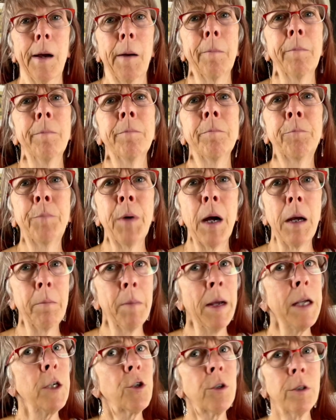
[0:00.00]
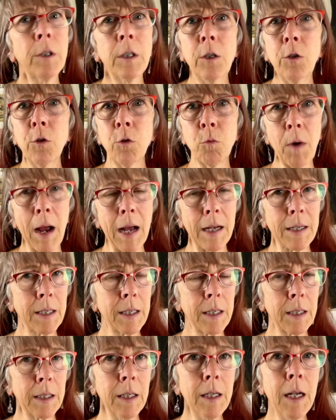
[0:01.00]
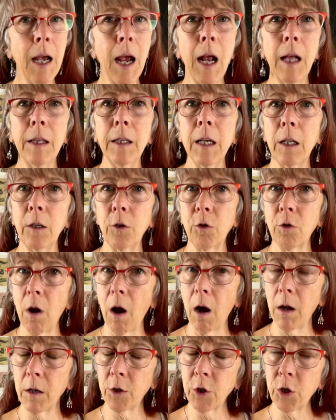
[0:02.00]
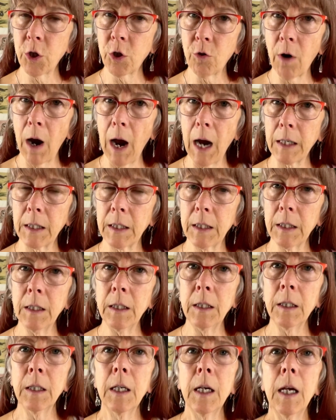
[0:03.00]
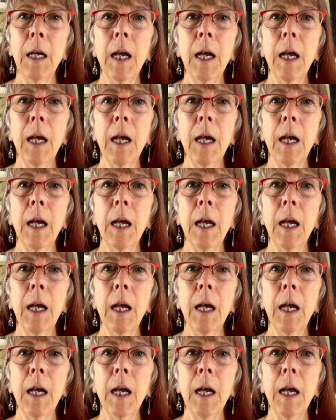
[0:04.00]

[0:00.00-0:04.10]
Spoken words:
but make sure that you're rested and that you're not distracted,